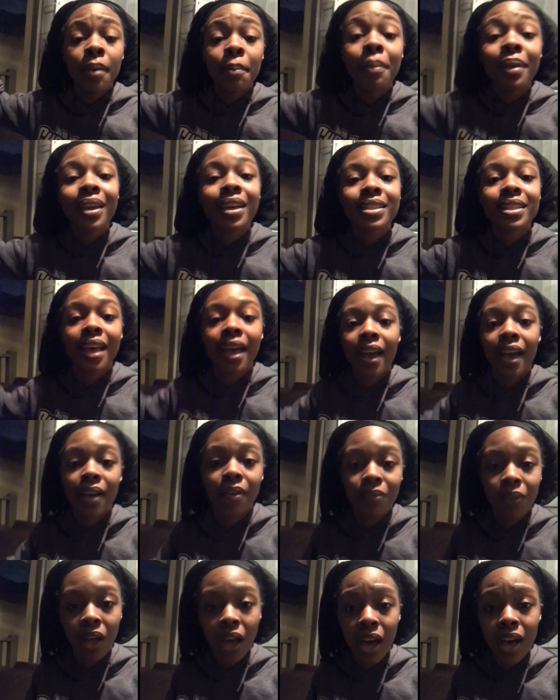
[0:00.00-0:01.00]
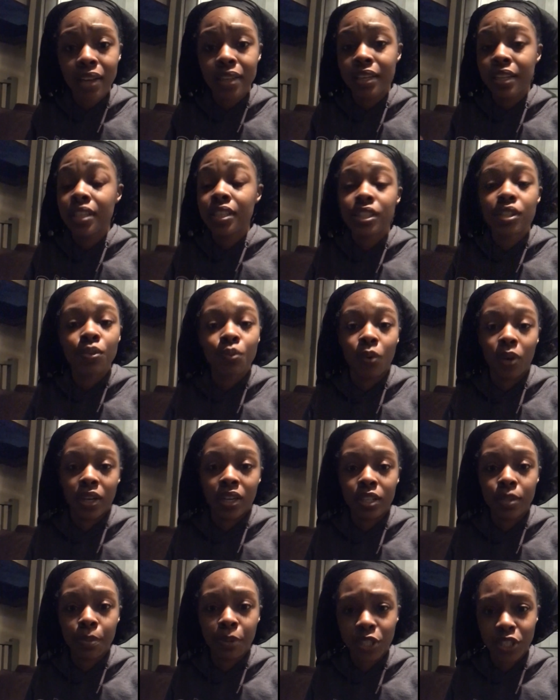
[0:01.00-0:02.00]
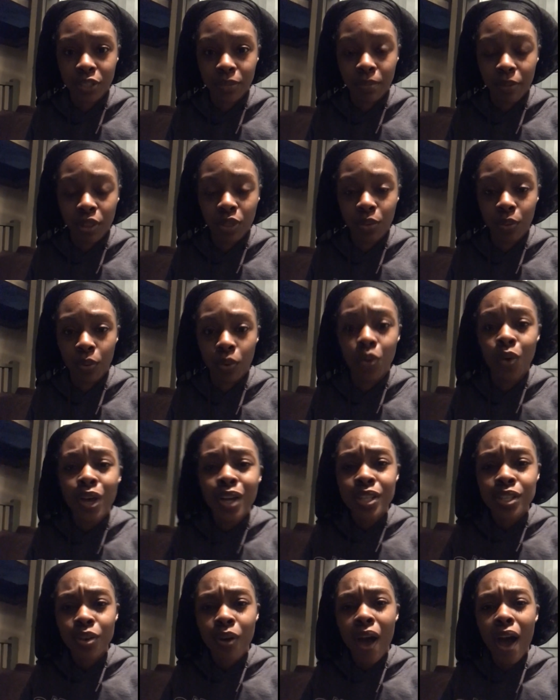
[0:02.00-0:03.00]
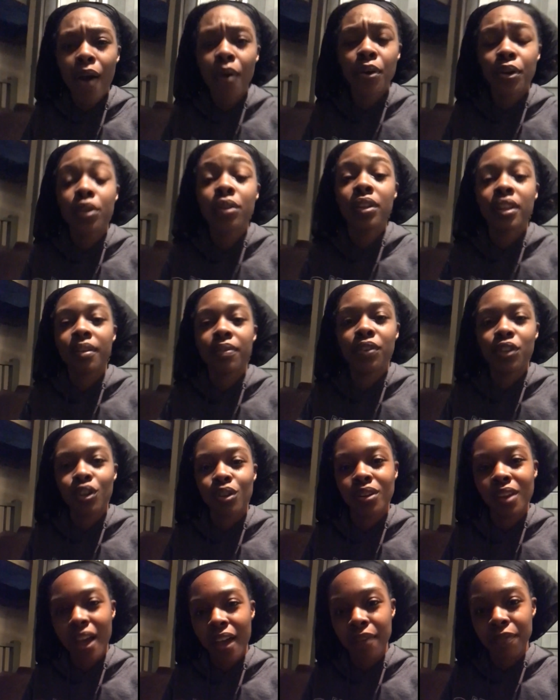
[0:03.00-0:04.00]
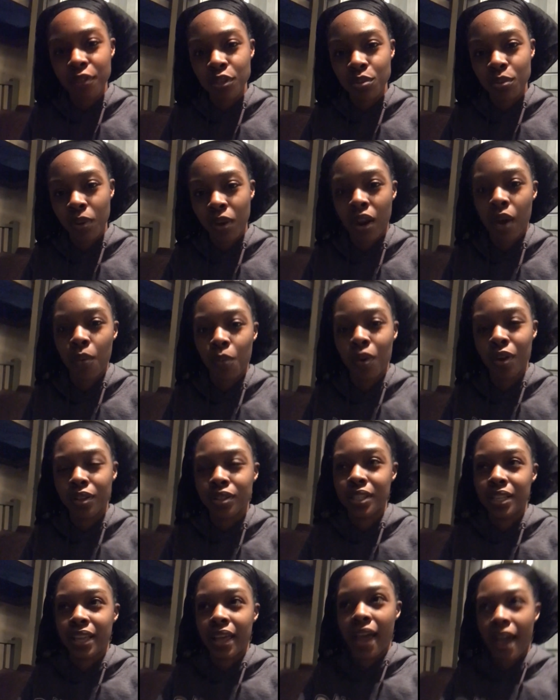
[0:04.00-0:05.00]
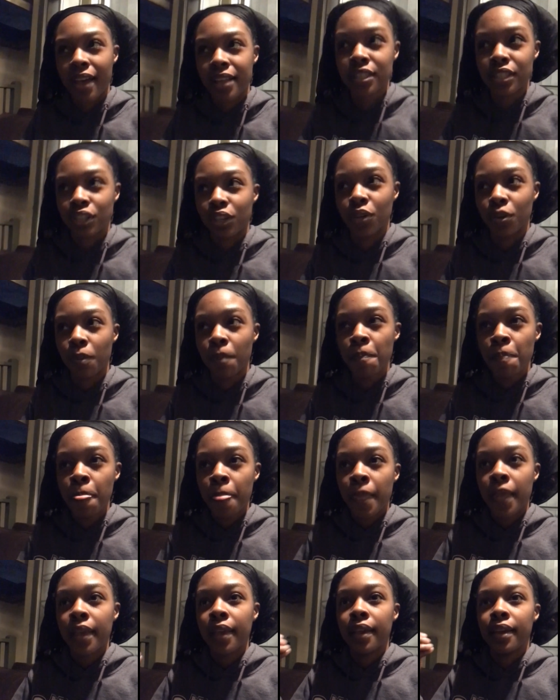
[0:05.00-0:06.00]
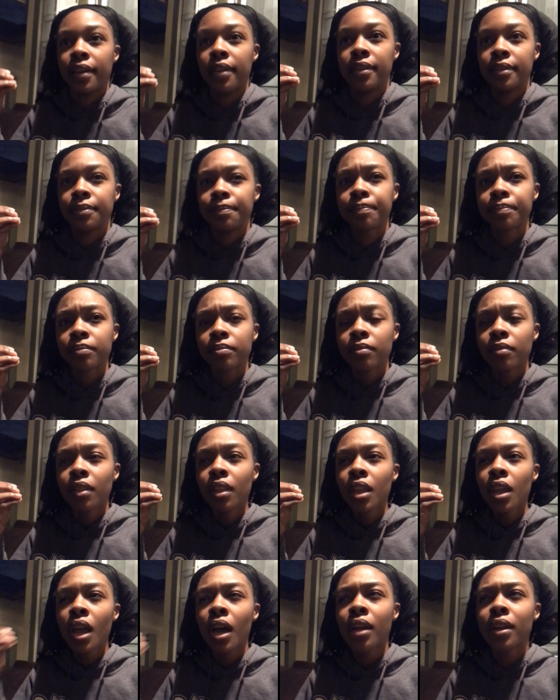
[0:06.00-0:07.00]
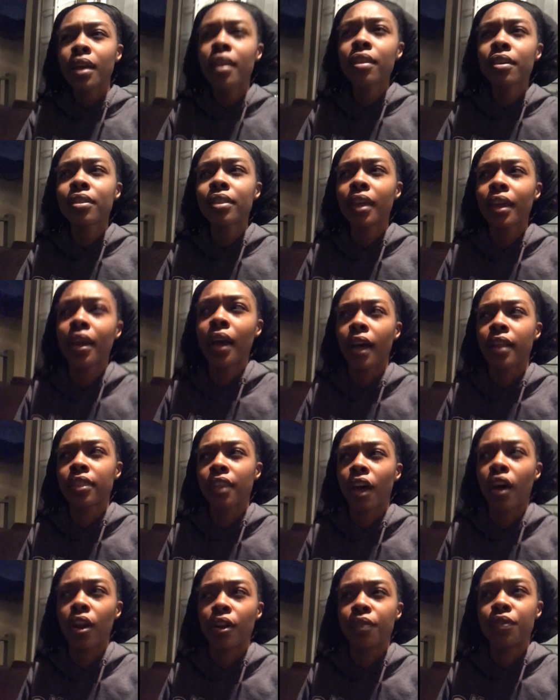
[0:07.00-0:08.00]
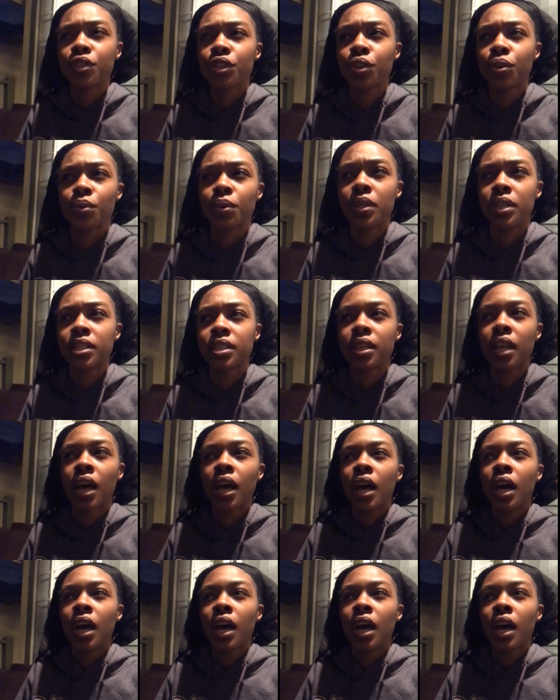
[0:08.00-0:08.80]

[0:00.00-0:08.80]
because I have God and he's the one that's pushing me through. So how are you living your life is what I want to ask you. And another thing I thought of too is